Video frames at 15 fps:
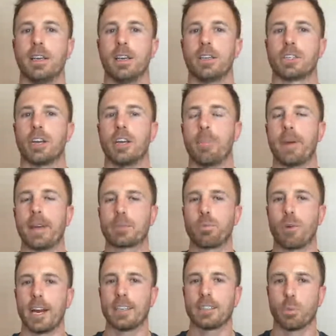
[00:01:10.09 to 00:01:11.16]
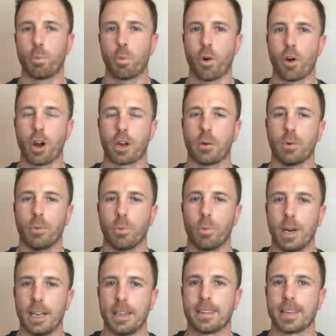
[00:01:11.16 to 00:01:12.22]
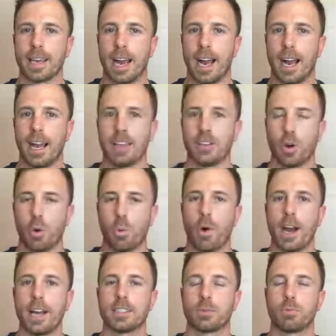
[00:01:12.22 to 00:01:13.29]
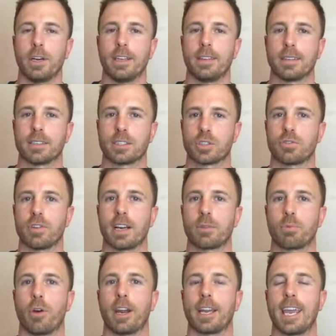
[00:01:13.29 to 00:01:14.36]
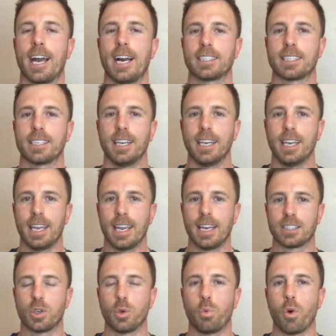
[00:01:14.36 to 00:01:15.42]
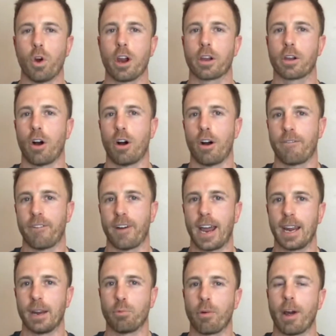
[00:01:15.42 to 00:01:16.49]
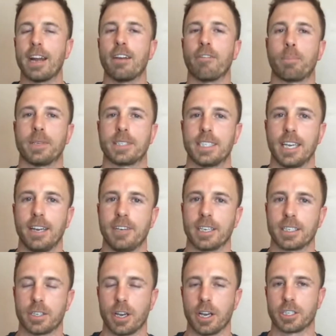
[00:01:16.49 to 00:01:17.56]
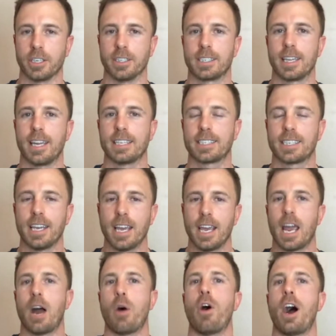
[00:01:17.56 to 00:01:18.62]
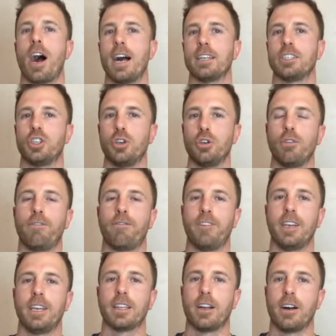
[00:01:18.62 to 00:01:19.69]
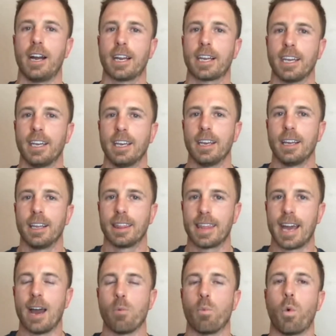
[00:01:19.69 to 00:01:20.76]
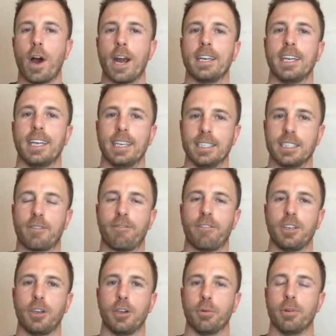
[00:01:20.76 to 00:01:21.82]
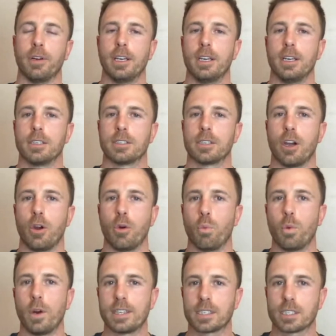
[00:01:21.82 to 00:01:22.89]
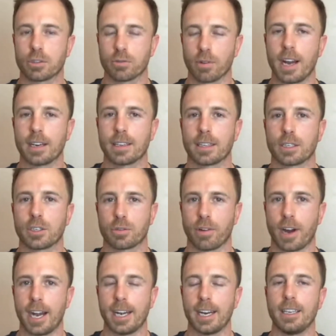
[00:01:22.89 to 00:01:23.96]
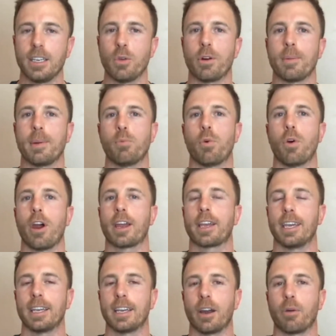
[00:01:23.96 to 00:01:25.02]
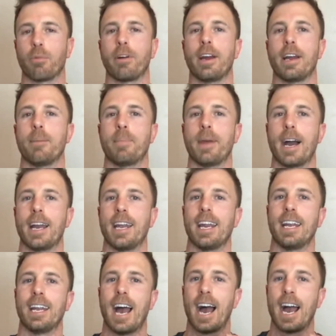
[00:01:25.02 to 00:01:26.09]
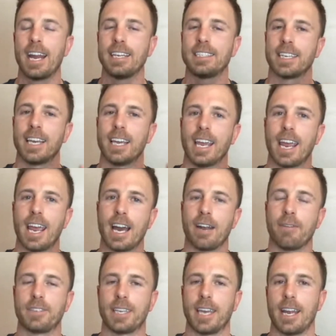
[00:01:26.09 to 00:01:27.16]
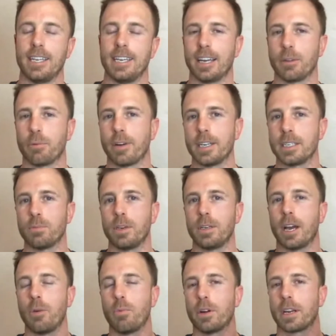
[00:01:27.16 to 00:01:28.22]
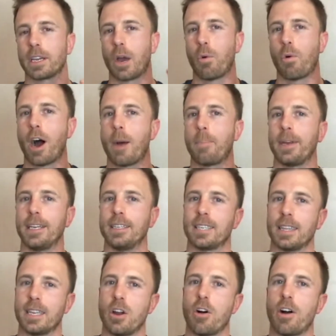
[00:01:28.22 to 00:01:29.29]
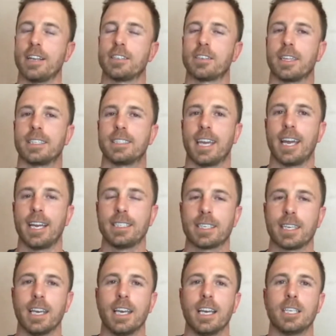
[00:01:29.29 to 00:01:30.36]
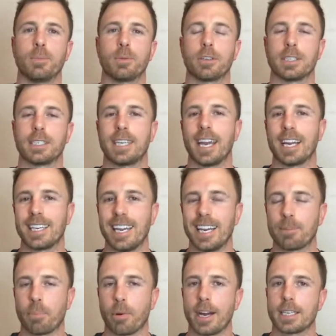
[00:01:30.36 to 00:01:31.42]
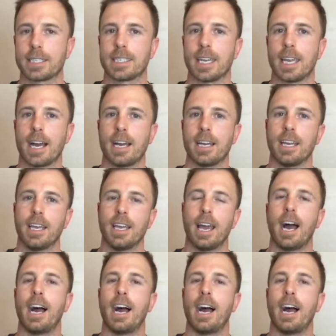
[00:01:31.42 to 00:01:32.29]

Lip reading: So the best way to work with your weights with strength workouts is to work off a rate of perceived exertion. So that's how hard you feel like that weight is for you. So with strength training, you want to be working around about an 8 out of 10. Now, the reason we don't want to go up into the 9s or the 10s is because technique breaks down.